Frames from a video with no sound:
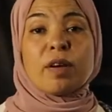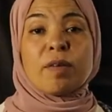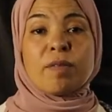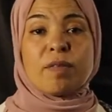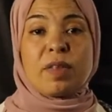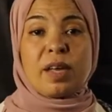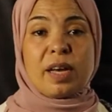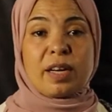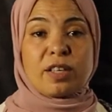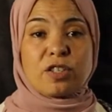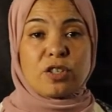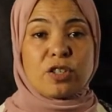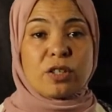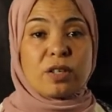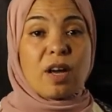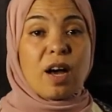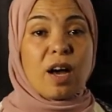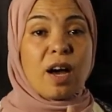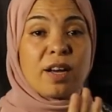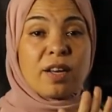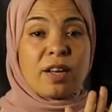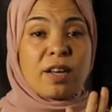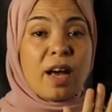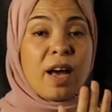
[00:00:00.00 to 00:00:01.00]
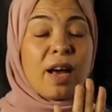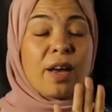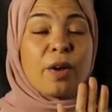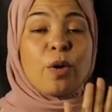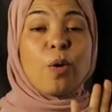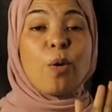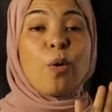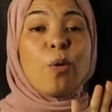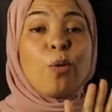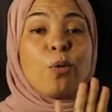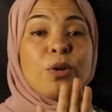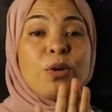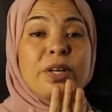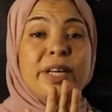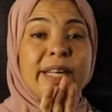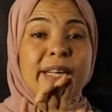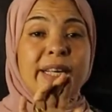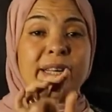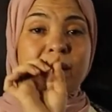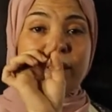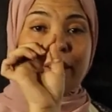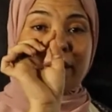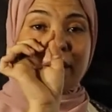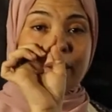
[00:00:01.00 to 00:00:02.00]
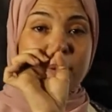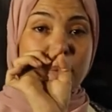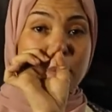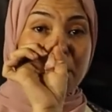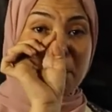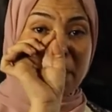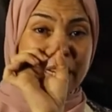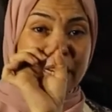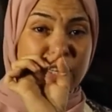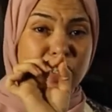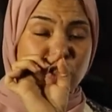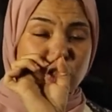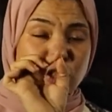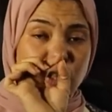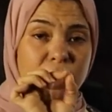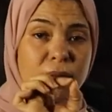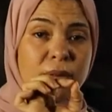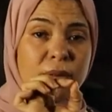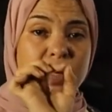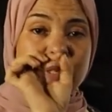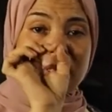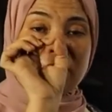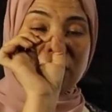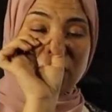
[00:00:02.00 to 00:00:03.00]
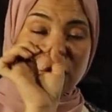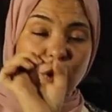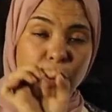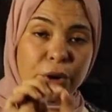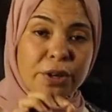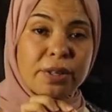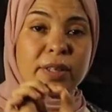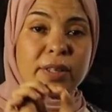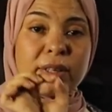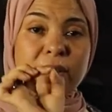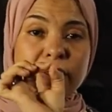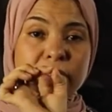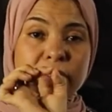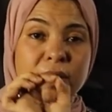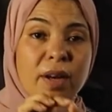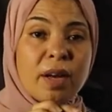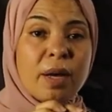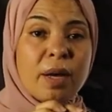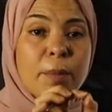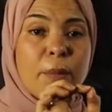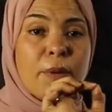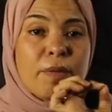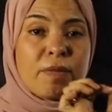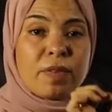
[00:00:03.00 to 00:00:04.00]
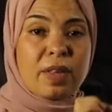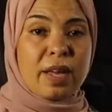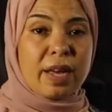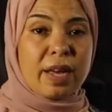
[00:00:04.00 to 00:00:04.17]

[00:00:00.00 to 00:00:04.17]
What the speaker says: of the action. I only mention the starting time of the